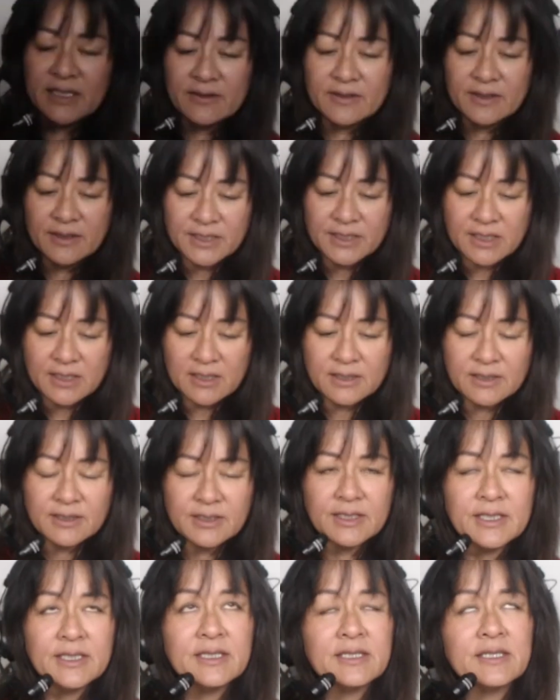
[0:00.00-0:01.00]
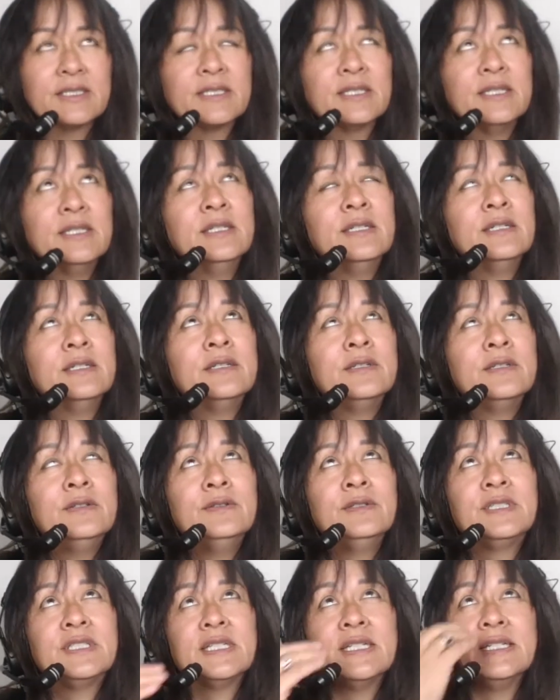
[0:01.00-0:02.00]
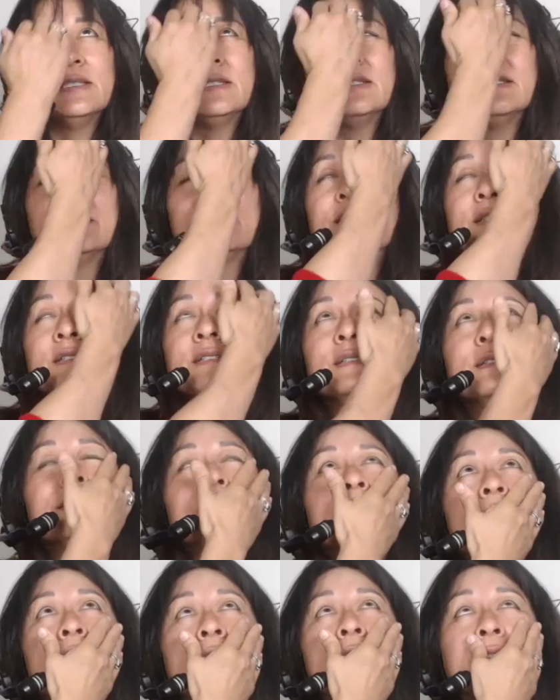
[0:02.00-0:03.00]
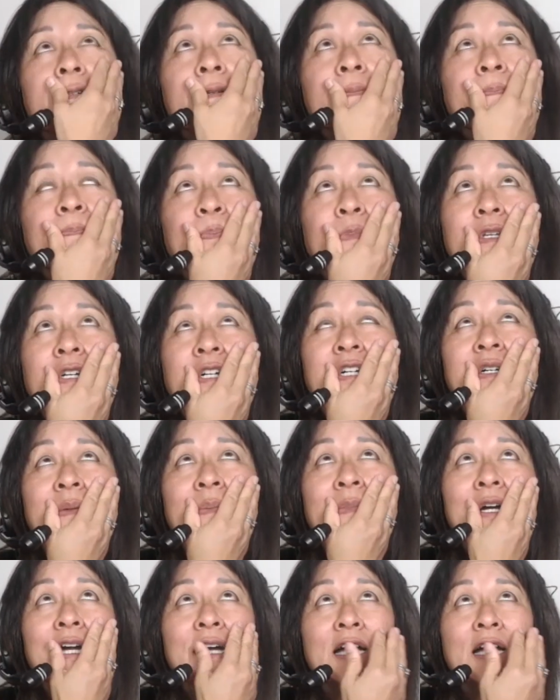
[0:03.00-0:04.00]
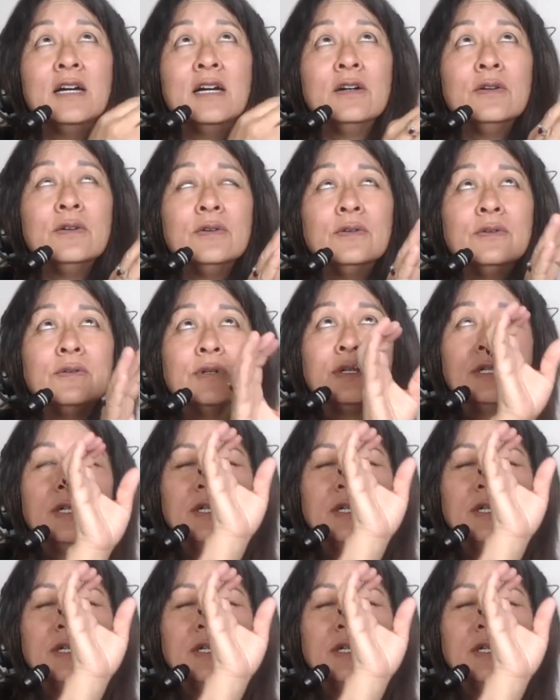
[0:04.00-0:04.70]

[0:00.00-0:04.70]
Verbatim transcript: in this context, you had said that this is um, how